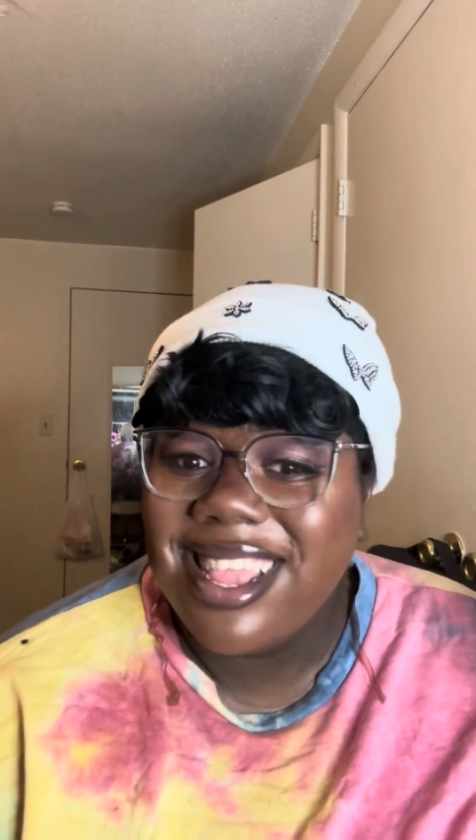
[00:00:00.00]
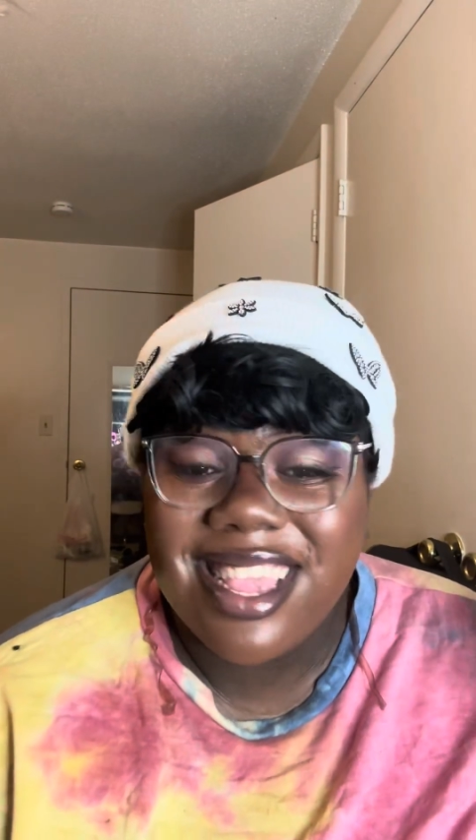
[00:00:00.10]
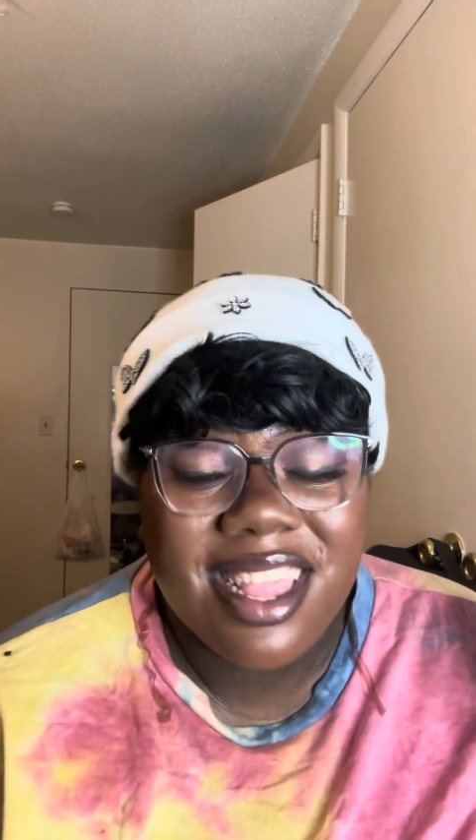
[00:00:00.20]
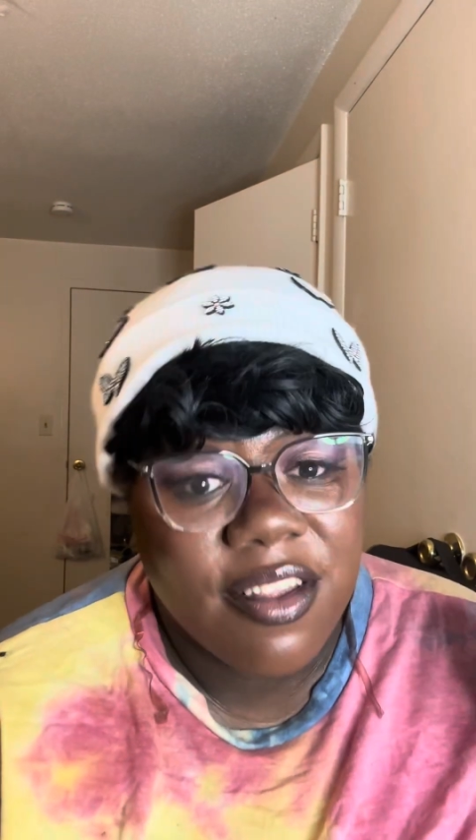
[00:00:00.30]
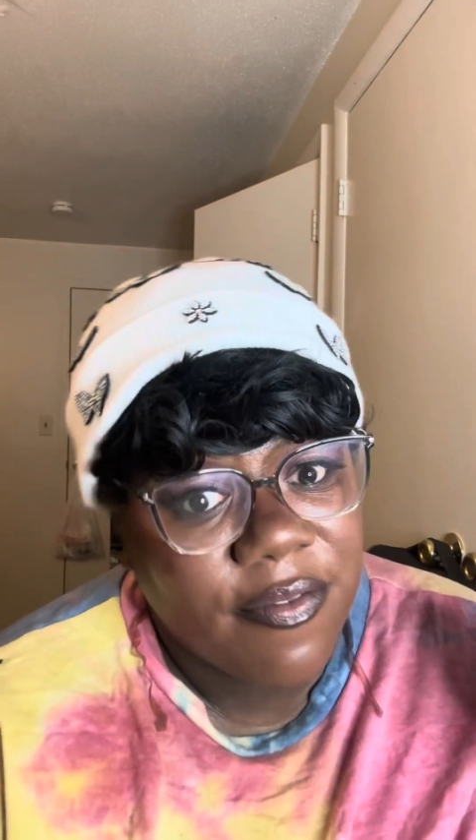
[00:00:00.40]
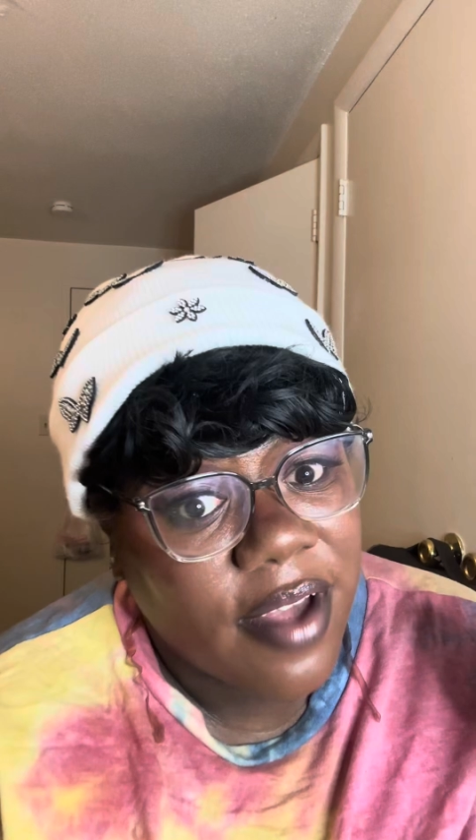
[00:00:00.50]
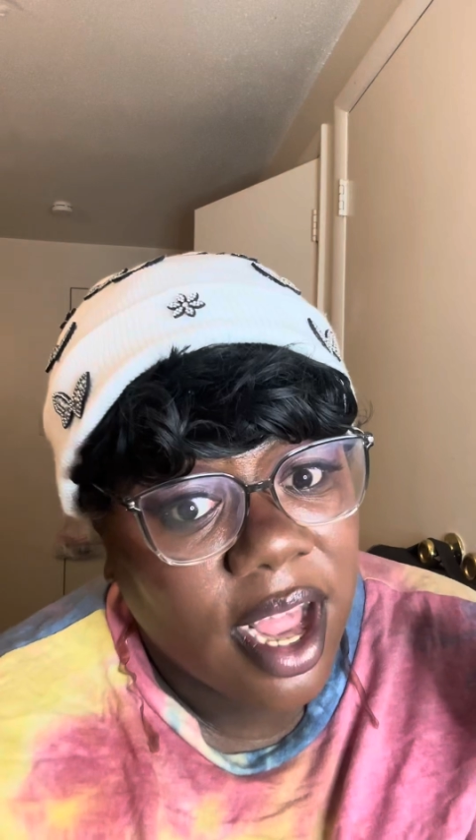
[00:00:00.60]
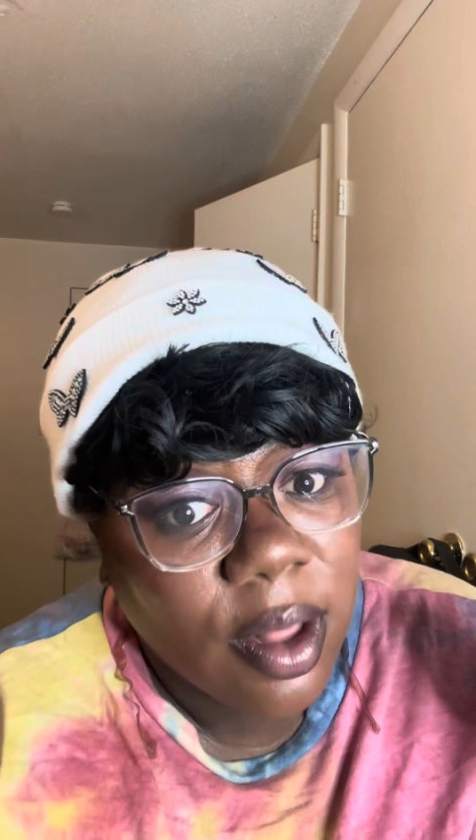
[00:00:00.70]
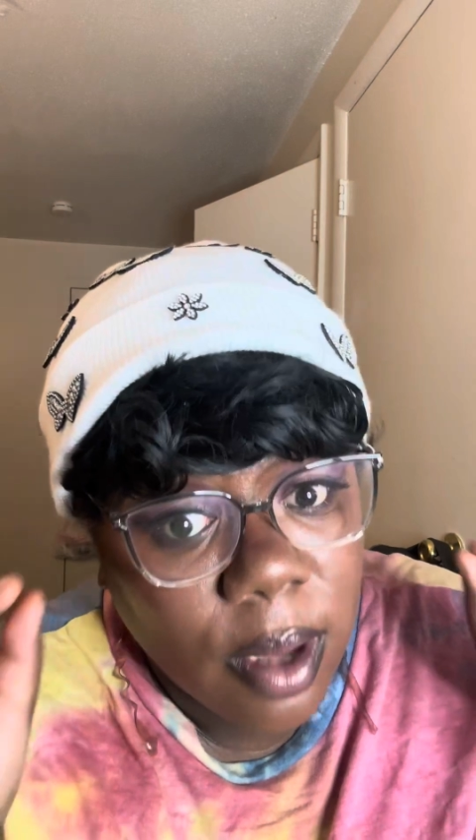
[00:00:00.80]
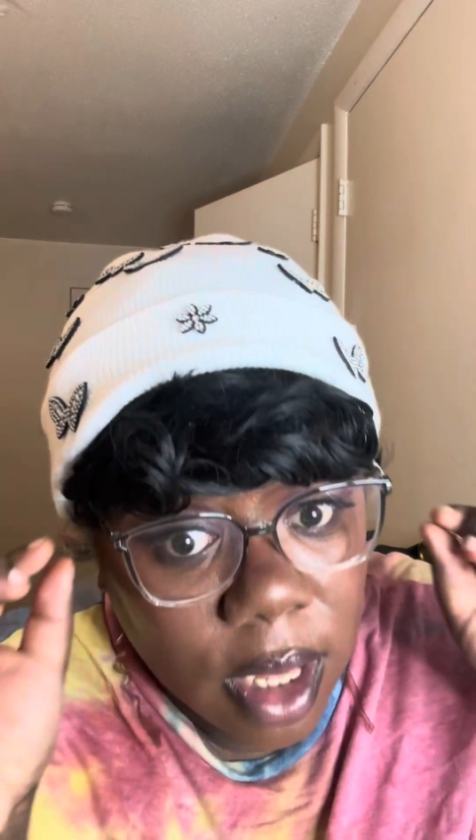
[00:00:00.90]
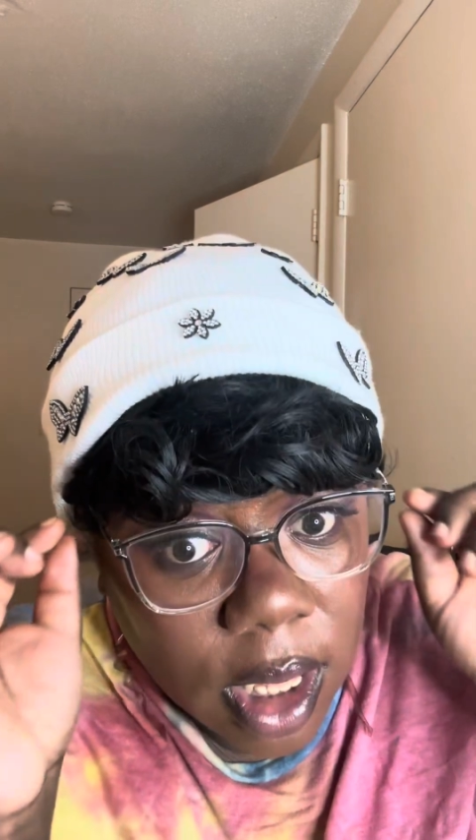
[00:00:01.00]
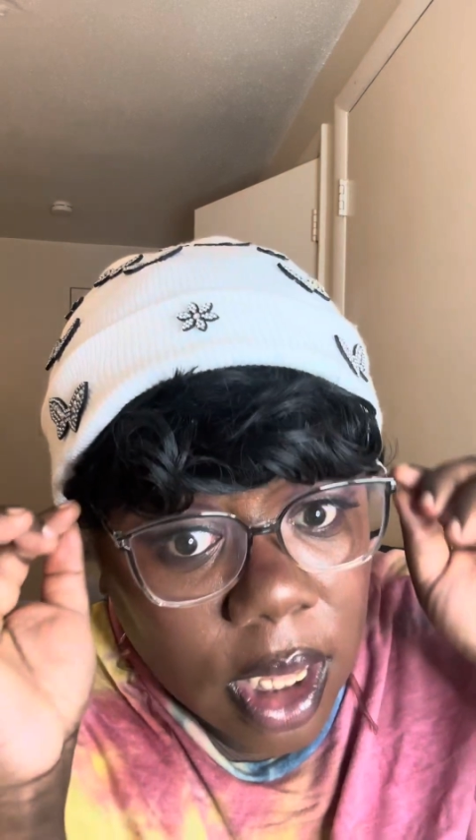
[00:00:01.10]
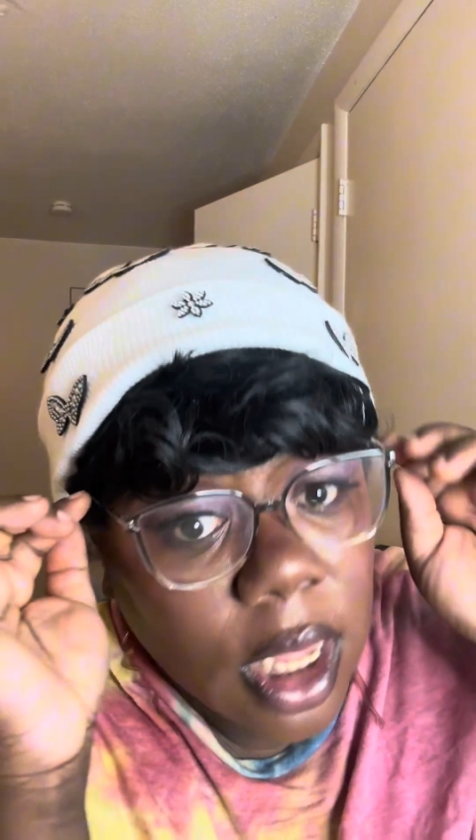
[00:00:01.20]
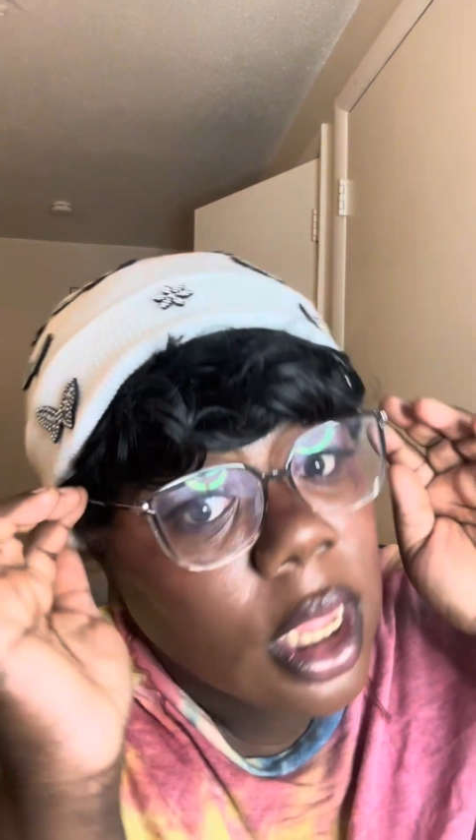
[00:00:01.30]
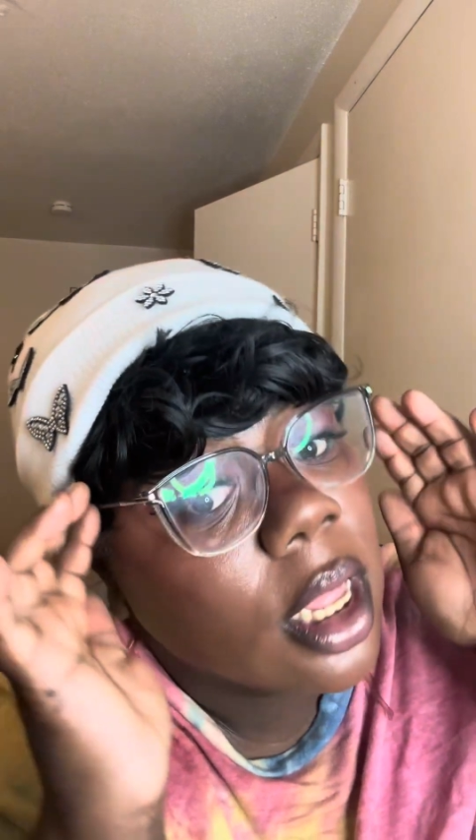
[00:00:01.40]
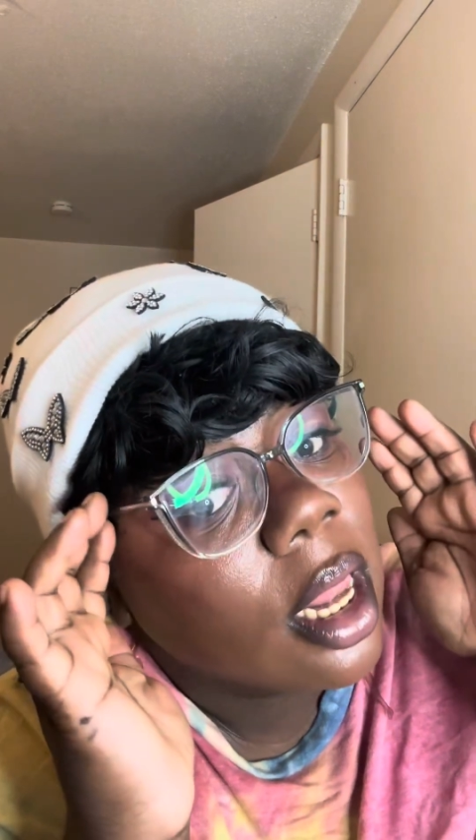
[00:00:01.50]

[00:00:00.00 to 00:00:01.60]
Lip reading: this is the final look.